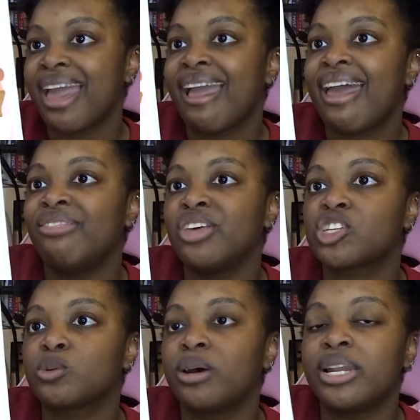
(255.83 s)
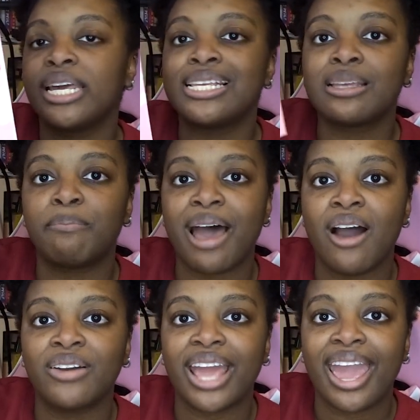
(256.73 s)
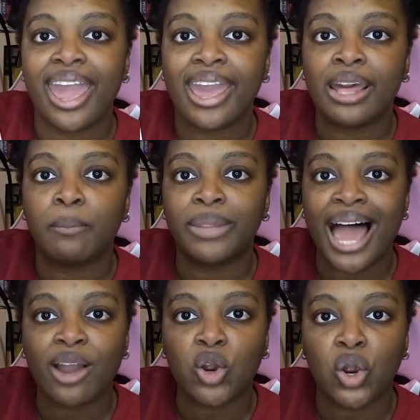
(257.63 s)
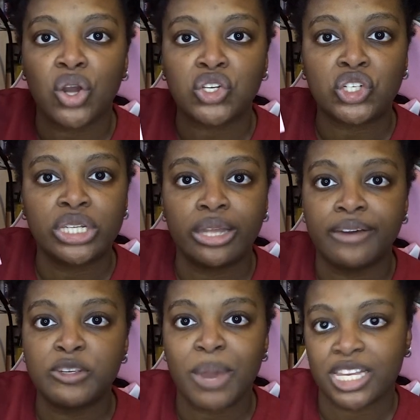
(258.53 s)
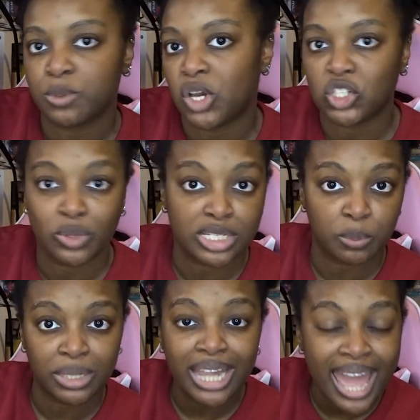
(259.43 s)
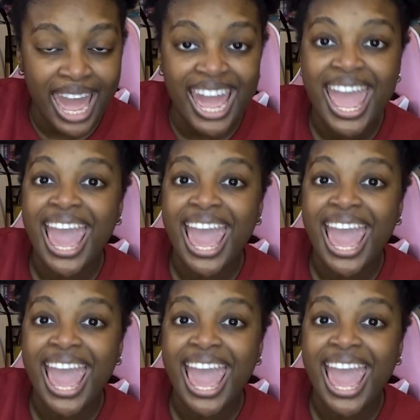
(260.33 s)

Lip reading: And this one is about a black girl. She loves baseball, she wants to play.